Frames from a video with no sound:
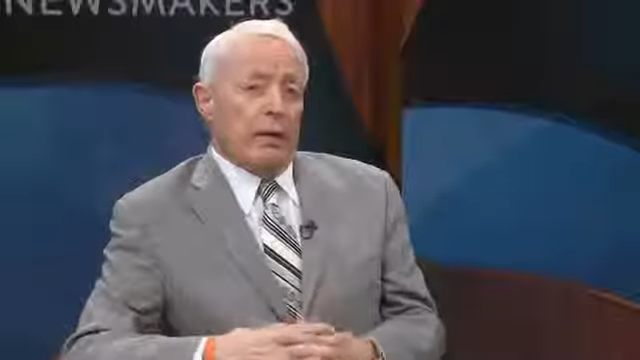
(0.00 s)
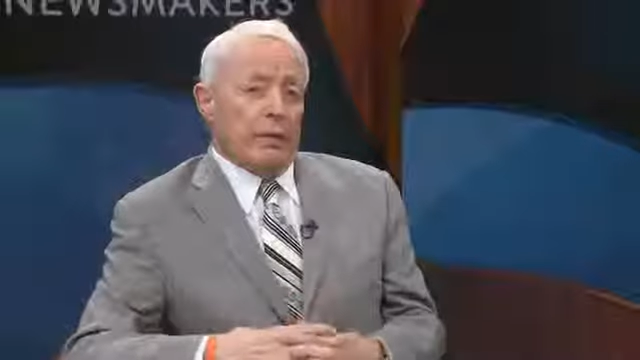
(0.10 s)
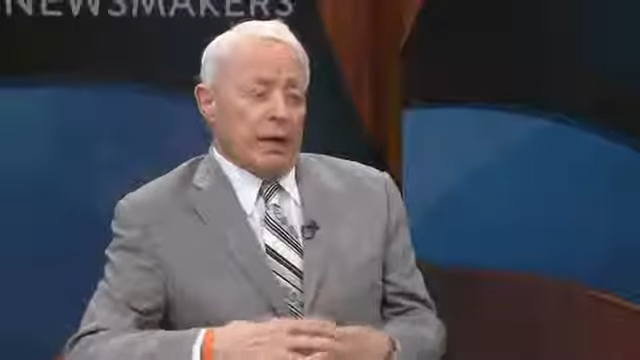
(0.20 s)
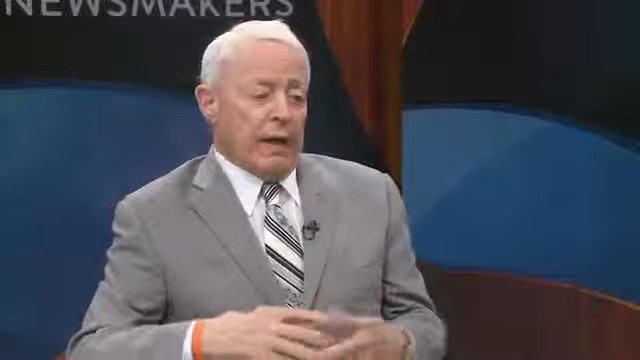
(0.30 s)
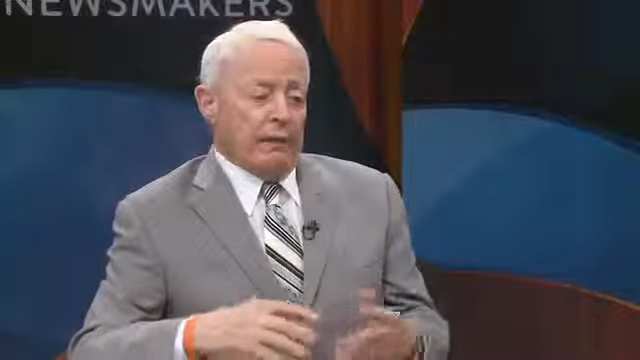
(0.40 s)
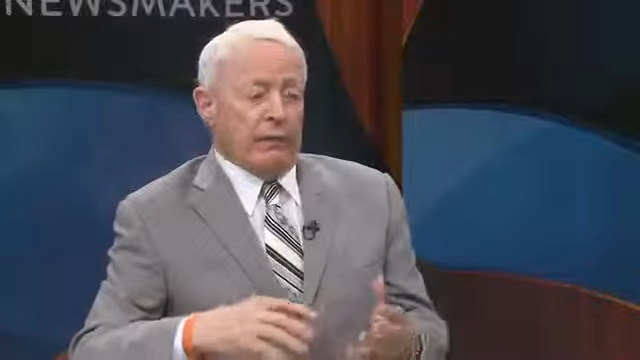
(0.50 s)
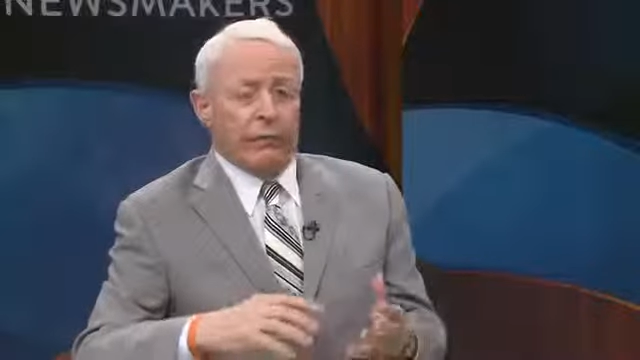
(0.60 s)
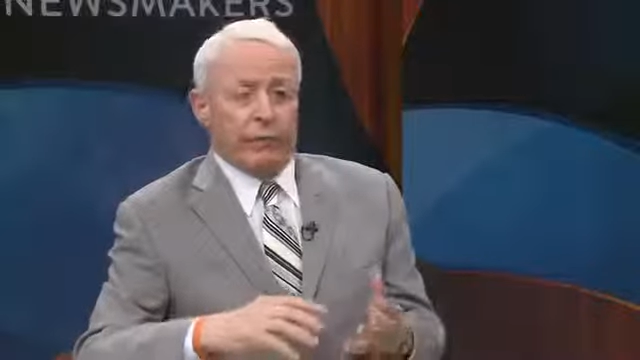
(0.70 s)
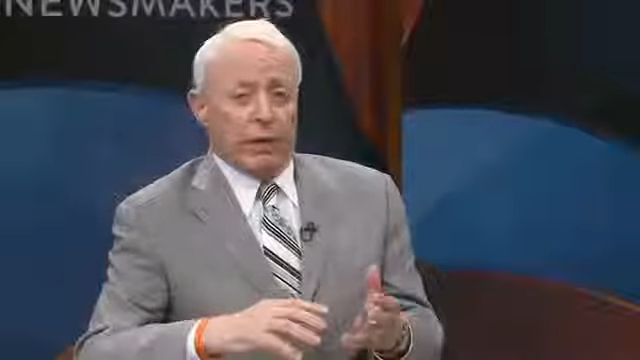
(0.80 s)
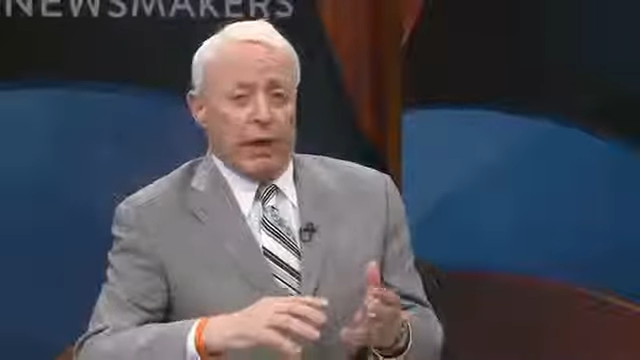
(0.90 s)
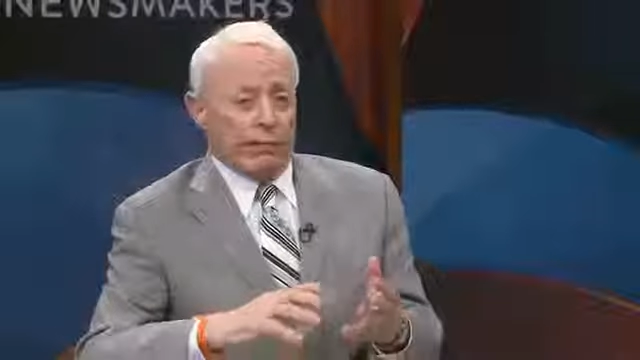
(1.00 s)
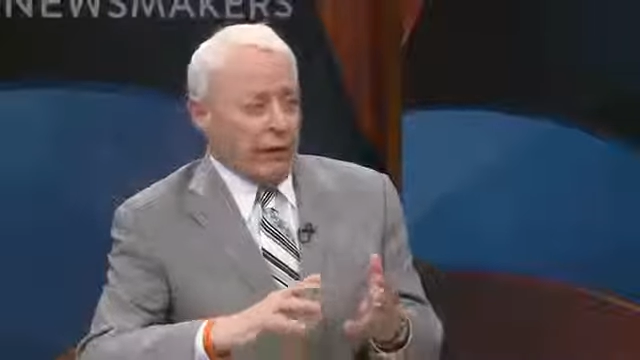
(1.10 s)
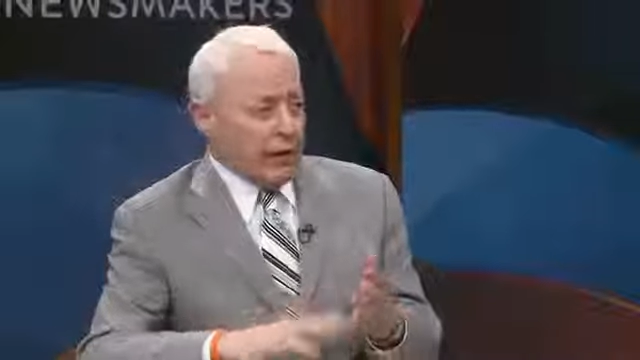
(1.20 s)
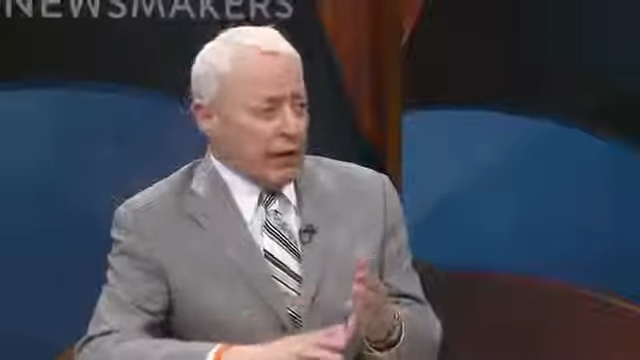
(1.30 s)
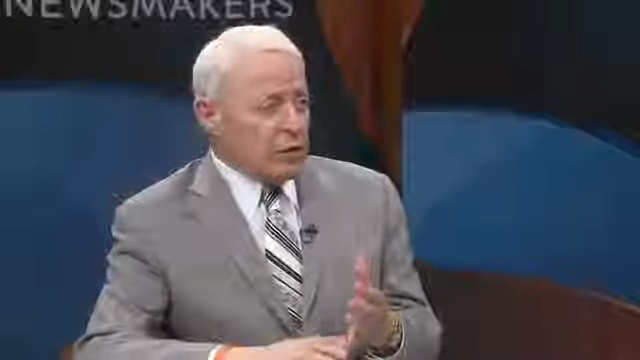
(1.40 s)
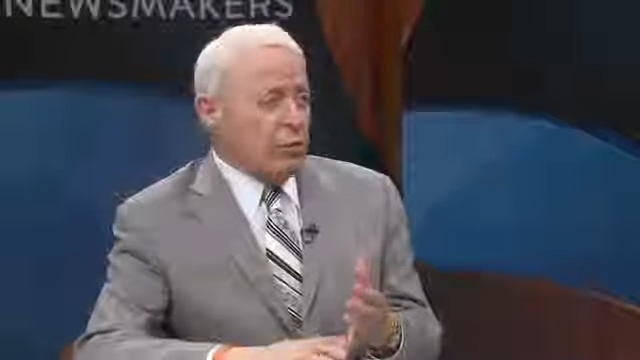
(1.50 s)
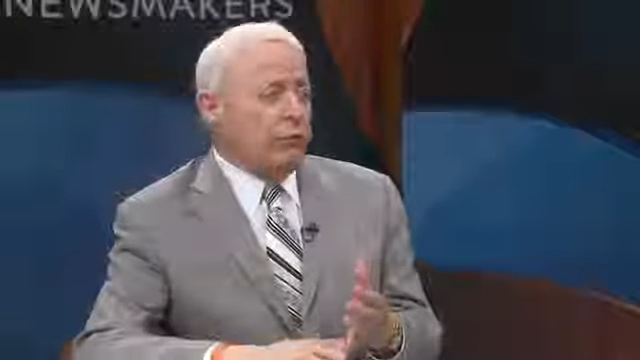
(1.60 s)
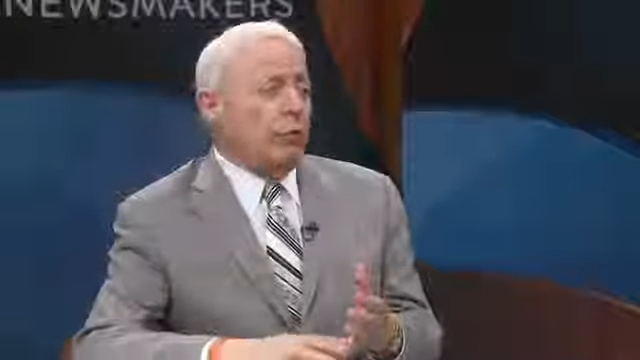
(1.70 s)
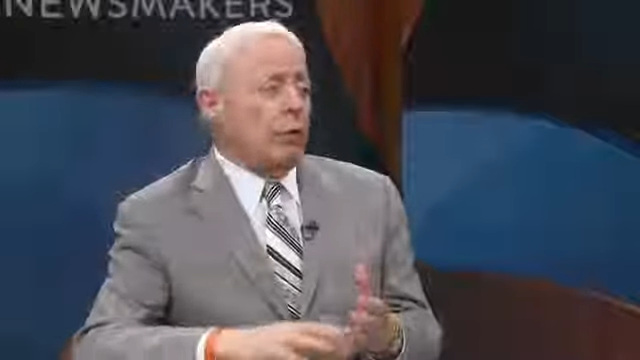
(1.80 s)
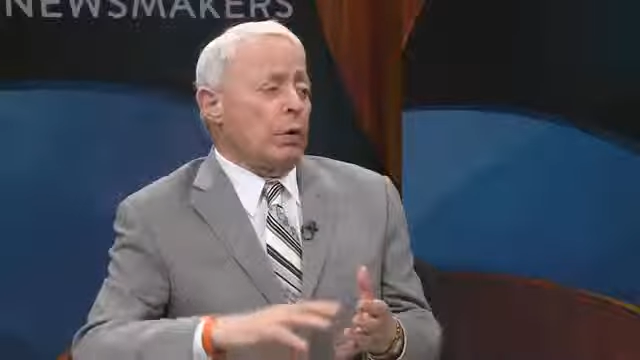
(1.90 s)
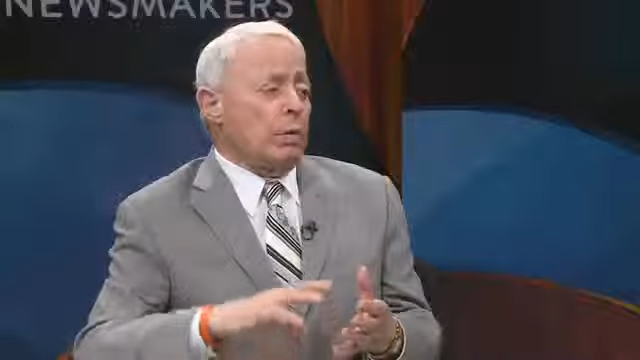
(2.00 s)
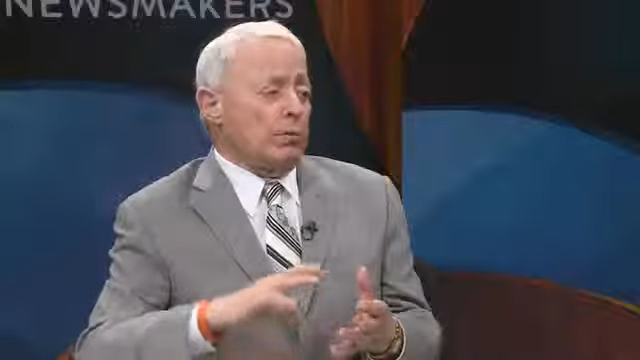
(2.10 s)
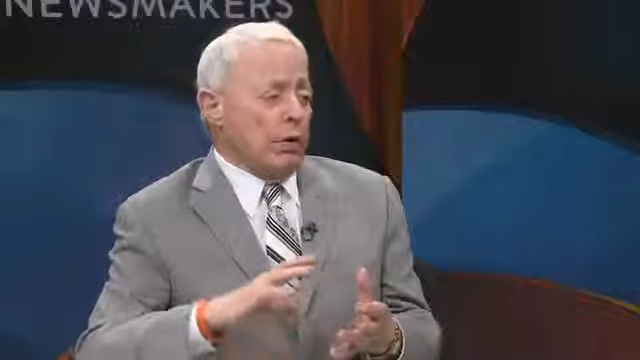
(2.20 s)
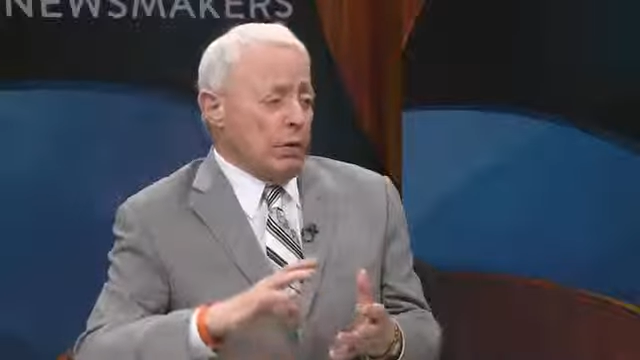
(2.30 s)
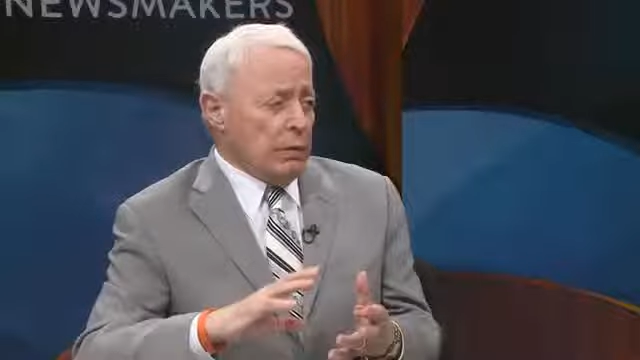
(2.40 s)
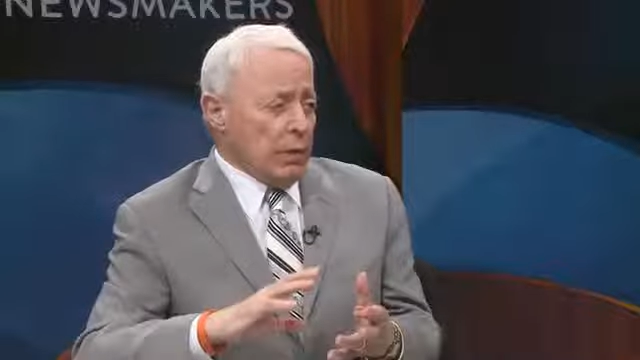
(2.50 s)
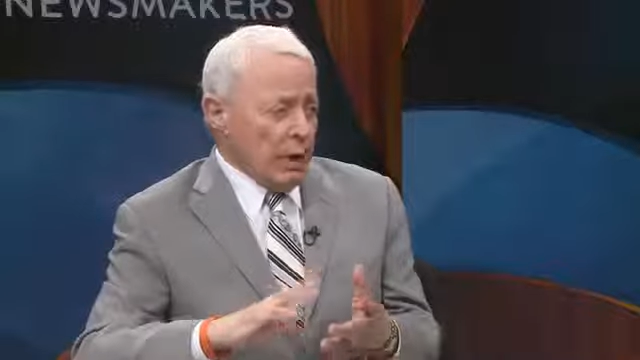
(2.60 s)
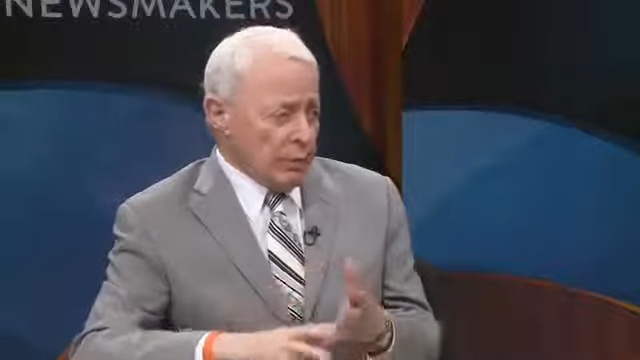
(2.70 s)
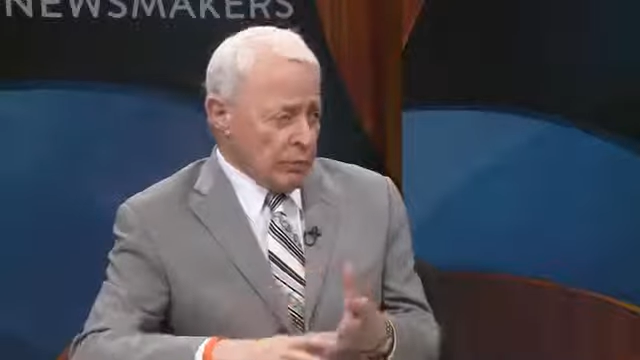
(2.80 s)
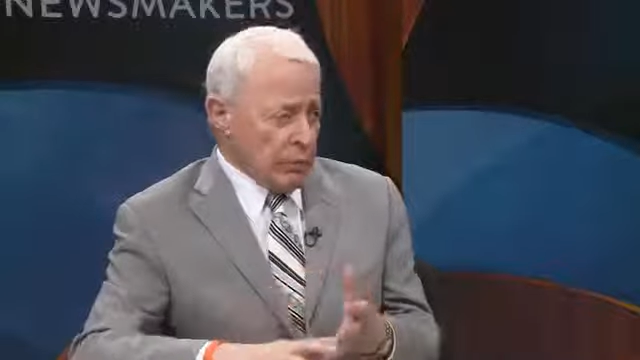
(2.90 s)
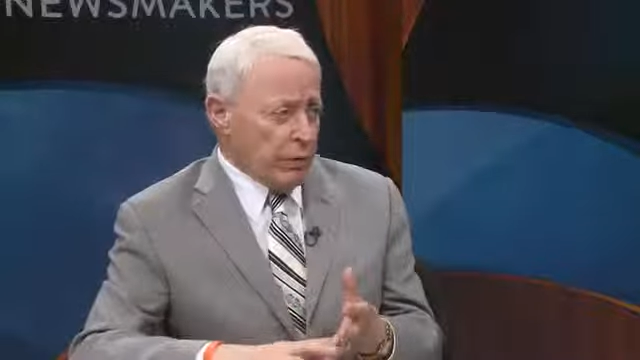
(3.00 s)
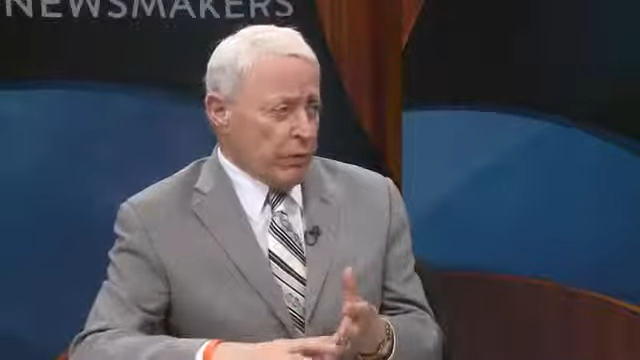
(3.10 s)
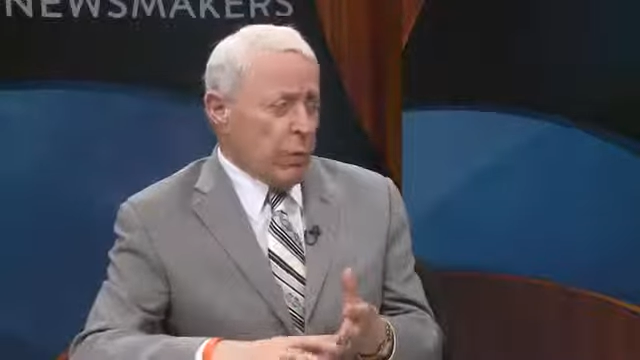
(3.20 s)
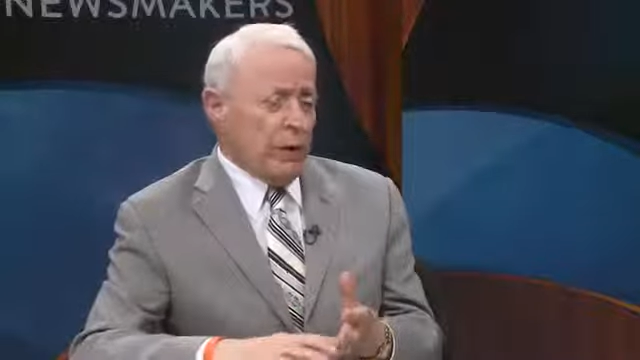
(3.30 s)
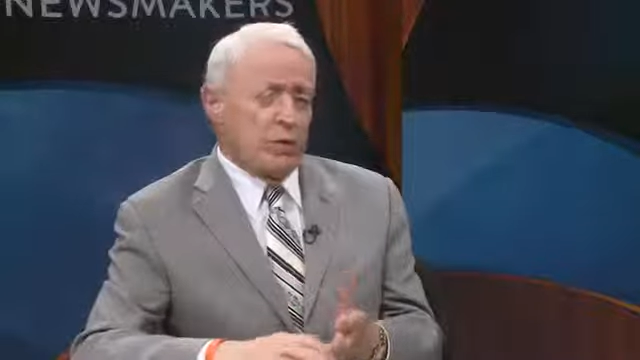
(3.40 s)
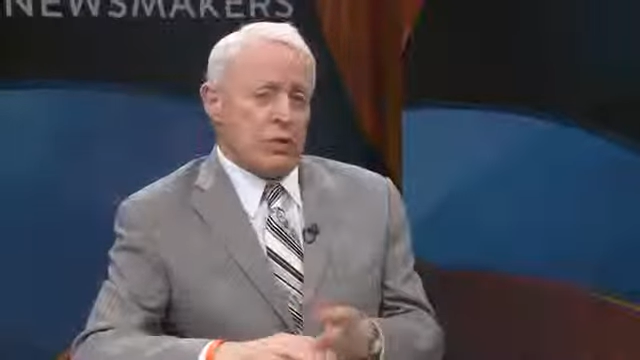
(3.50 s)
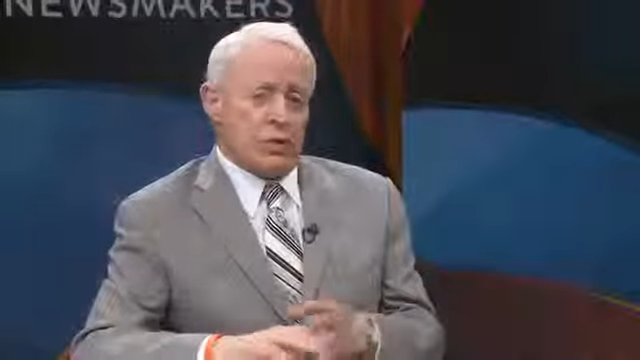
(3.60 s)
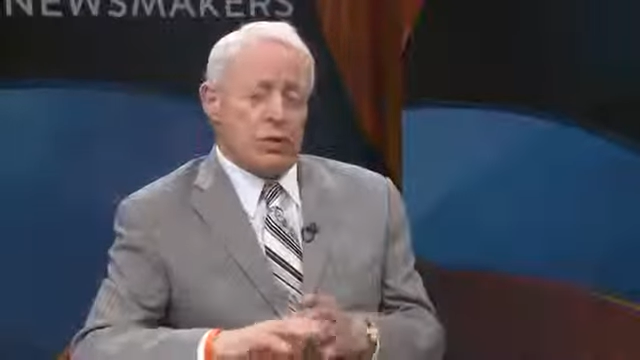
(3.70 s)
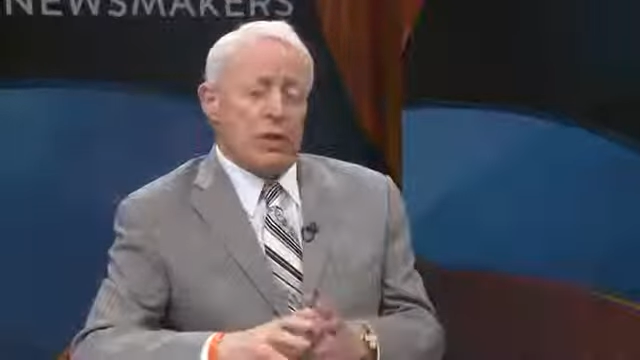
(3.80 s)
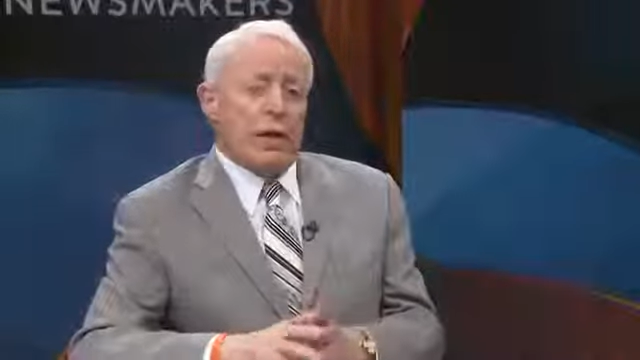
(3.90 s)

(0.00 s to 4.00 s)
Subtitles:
they have to fill out financial forms and answer other questions.